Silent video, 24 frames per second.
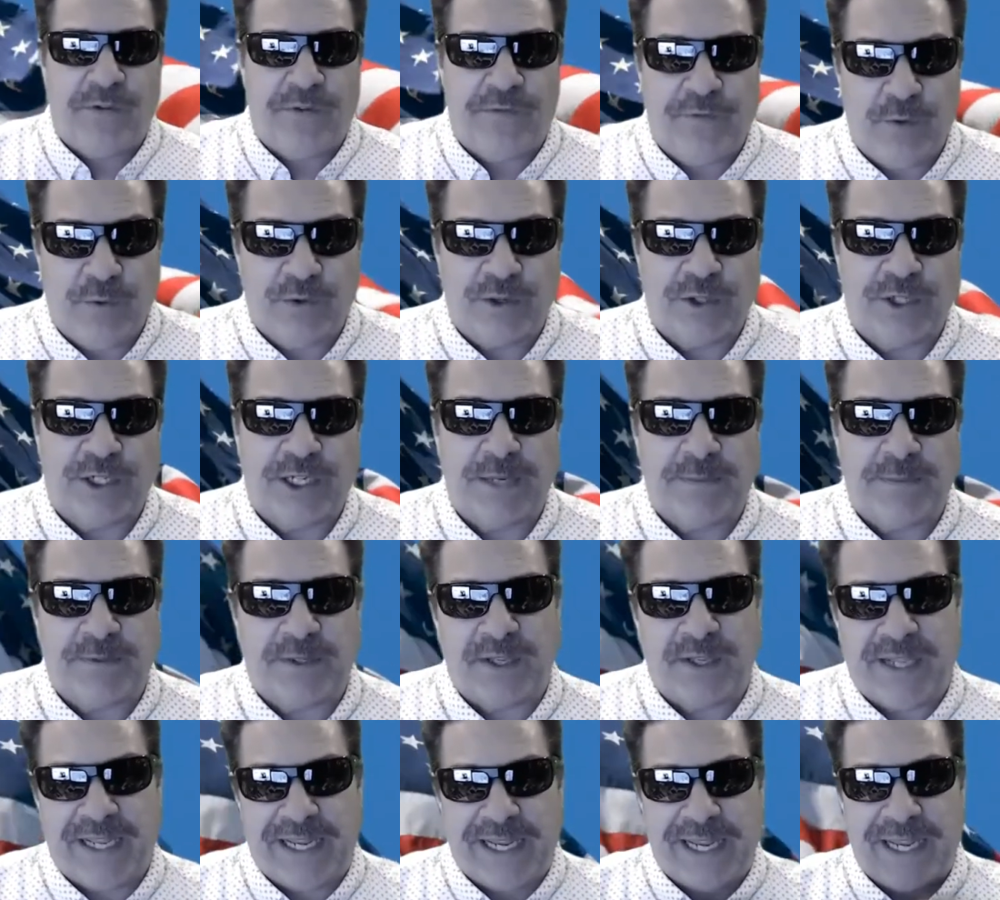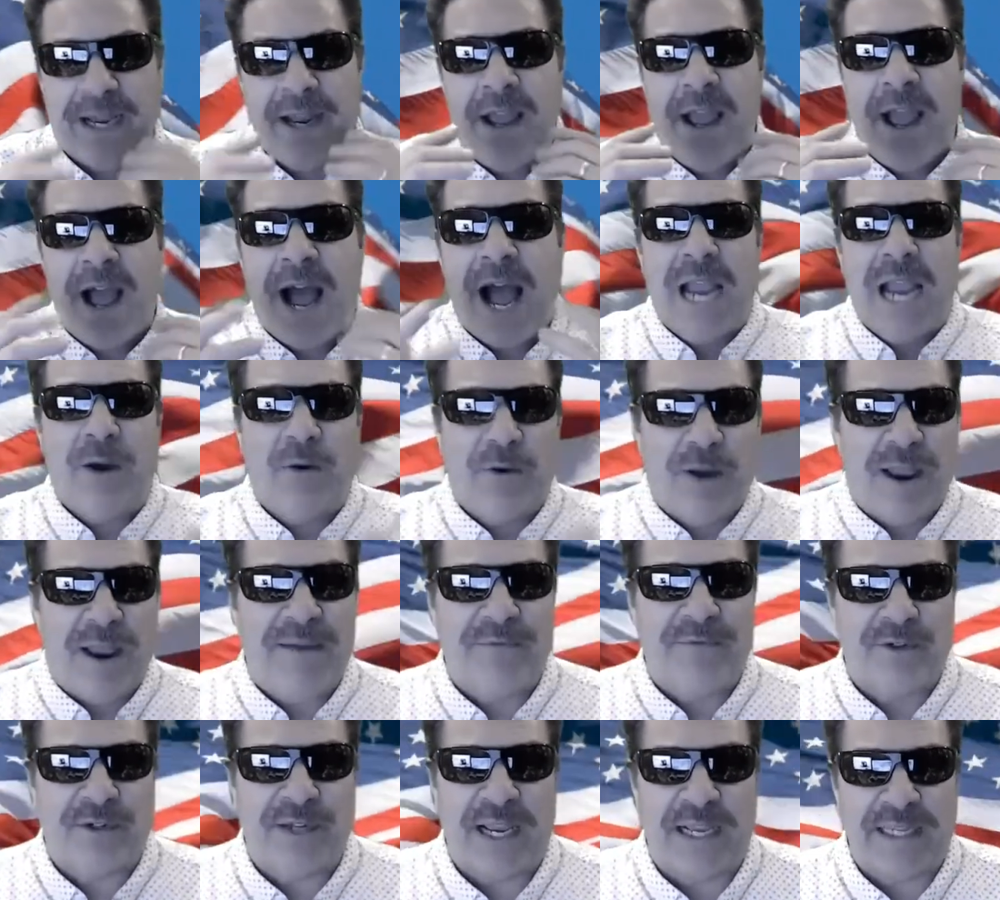viewership so they get higher
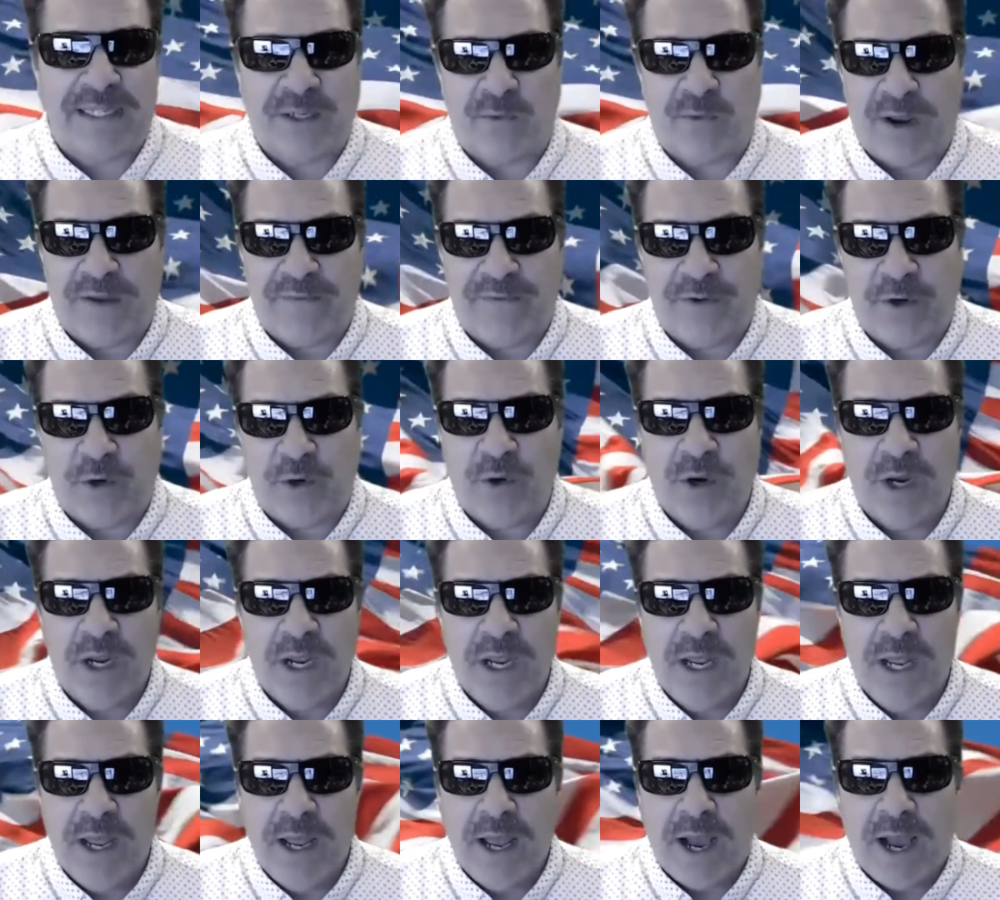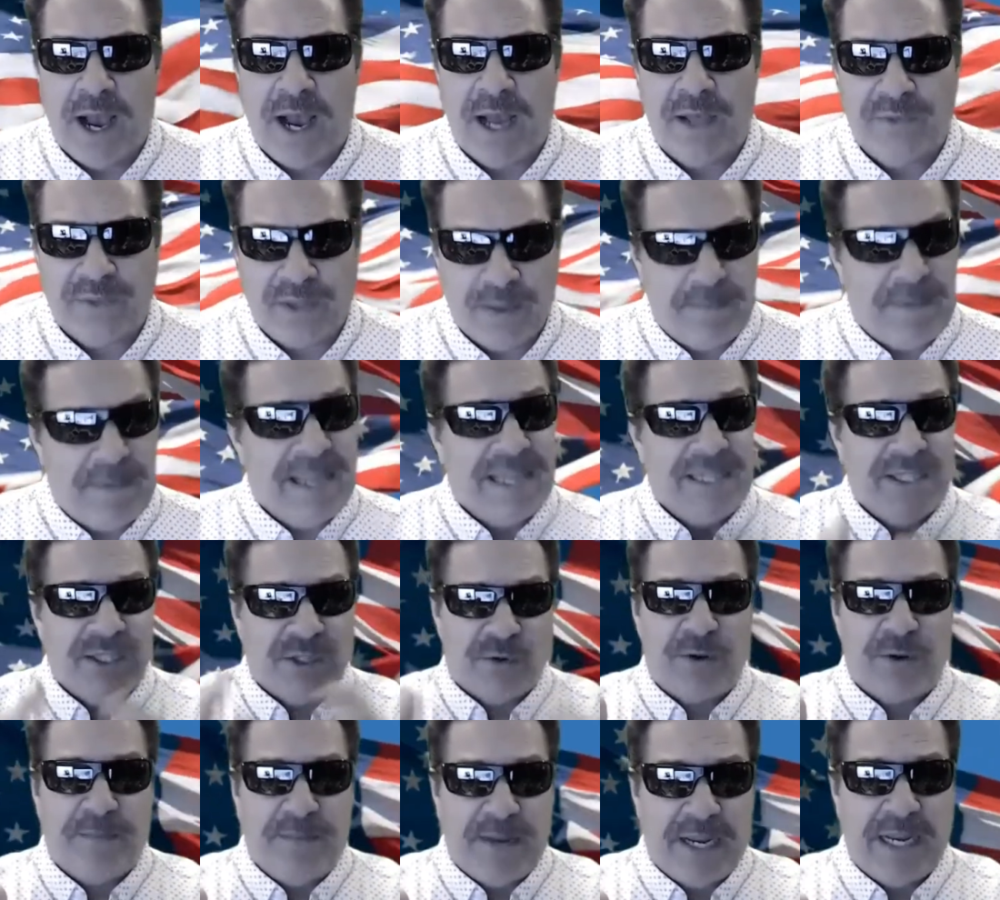advertising revenue, the
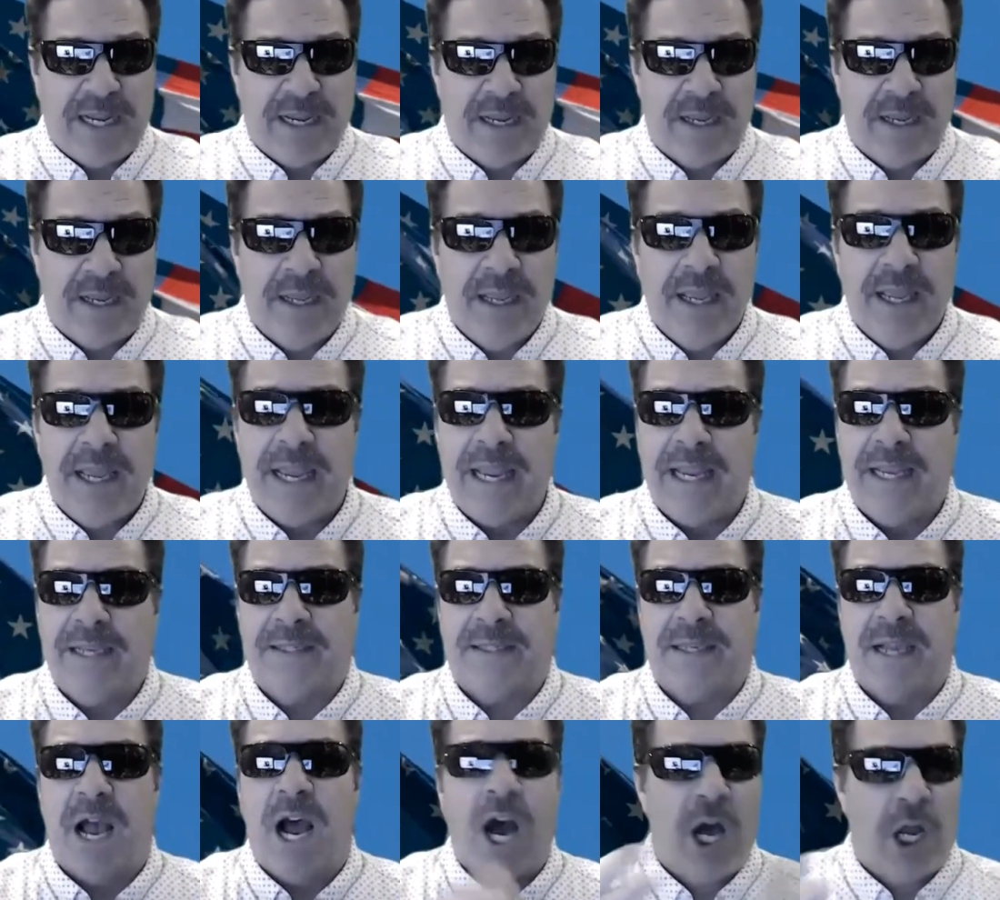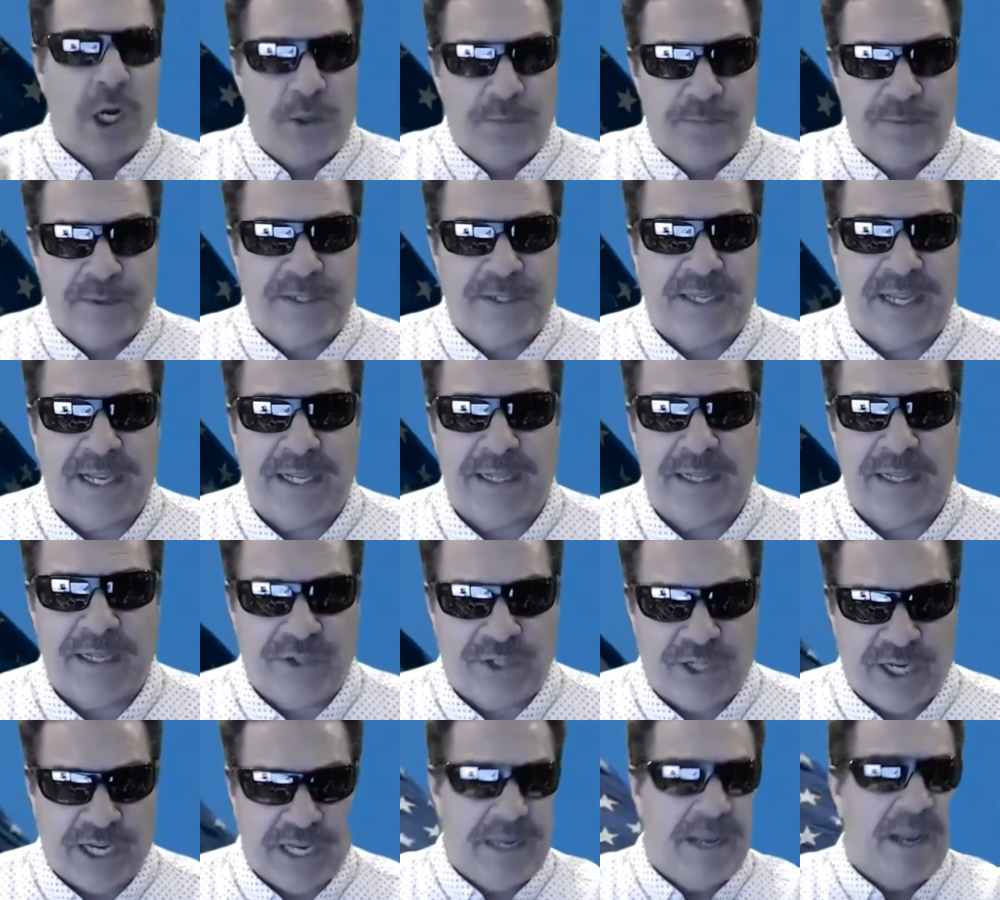mainstream media is 100%
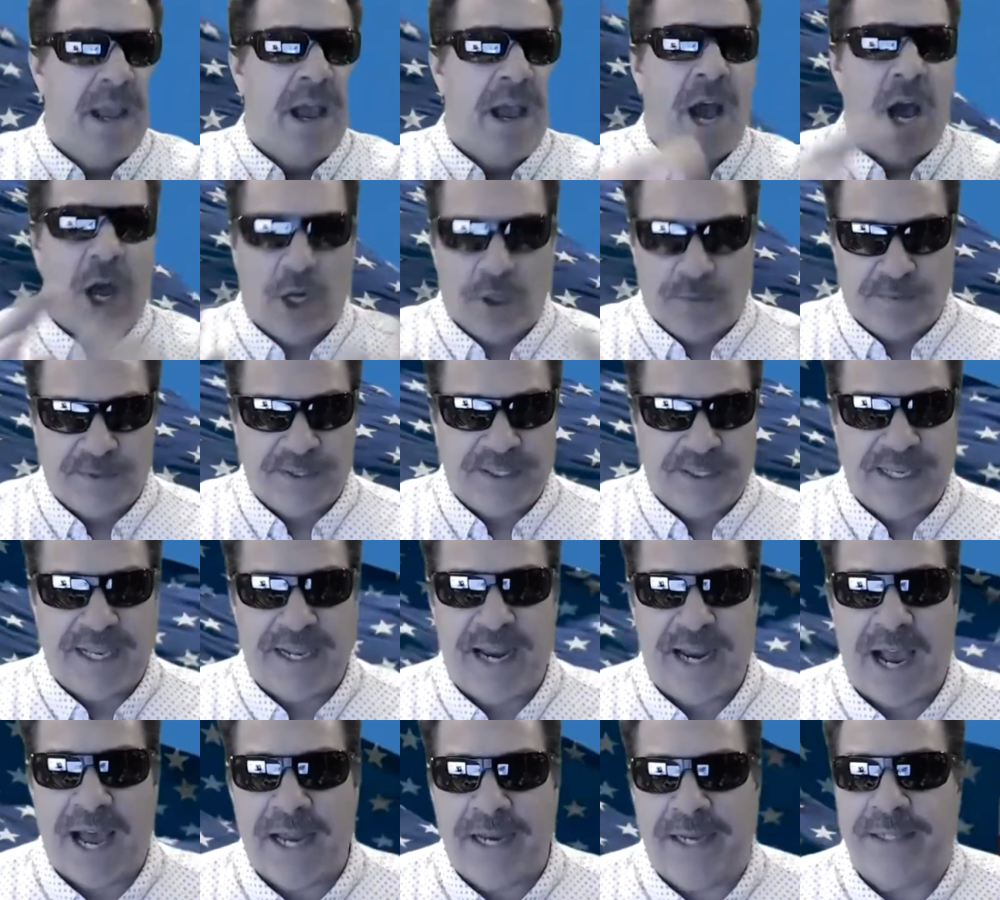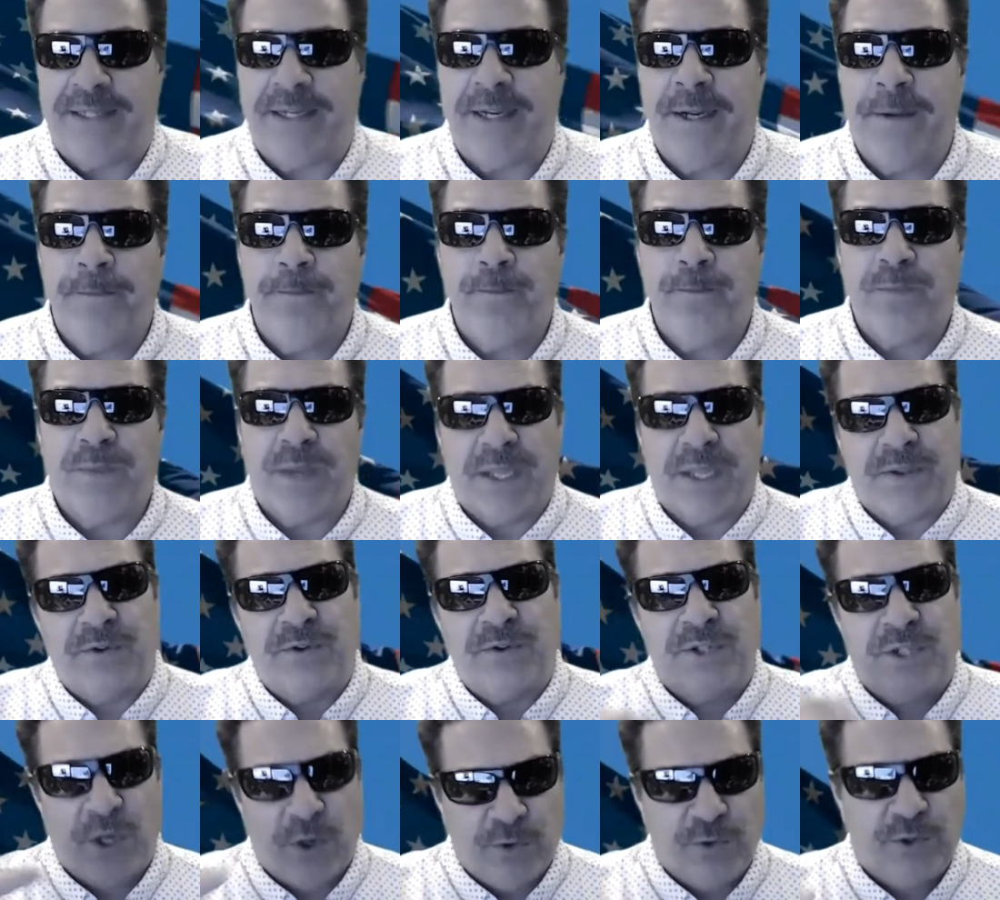legit, 100% honest, that
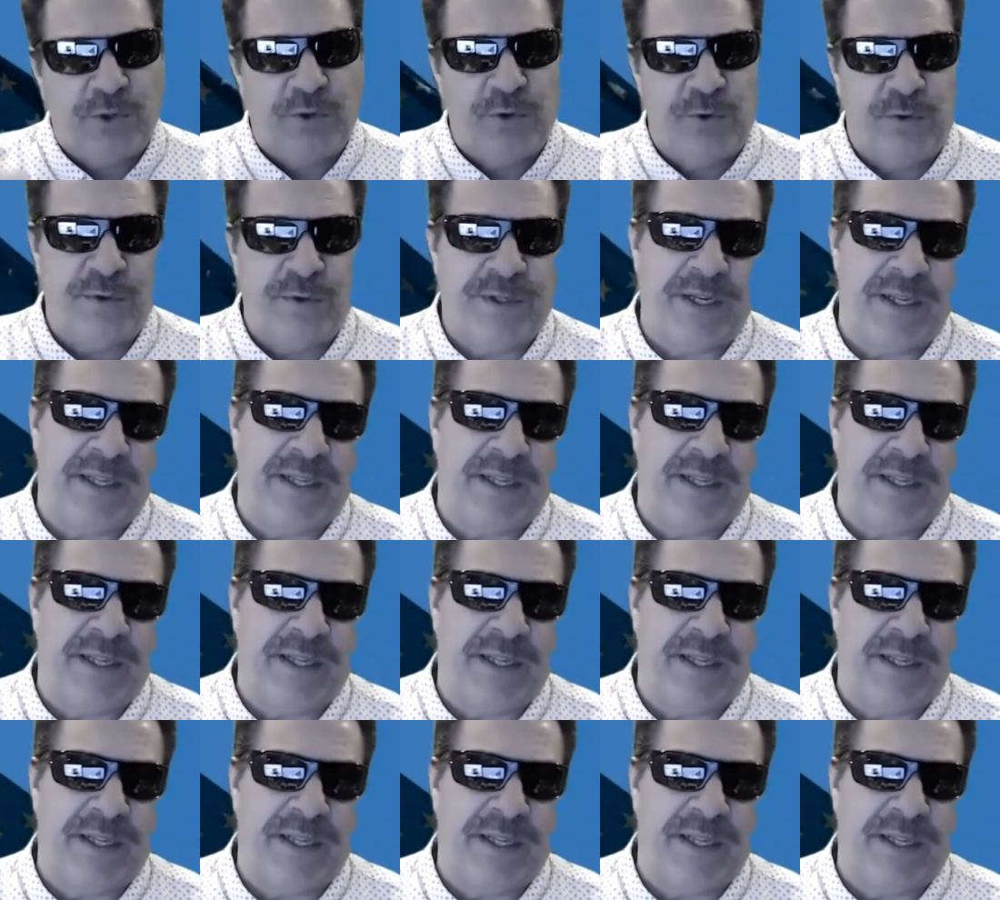there's no truth to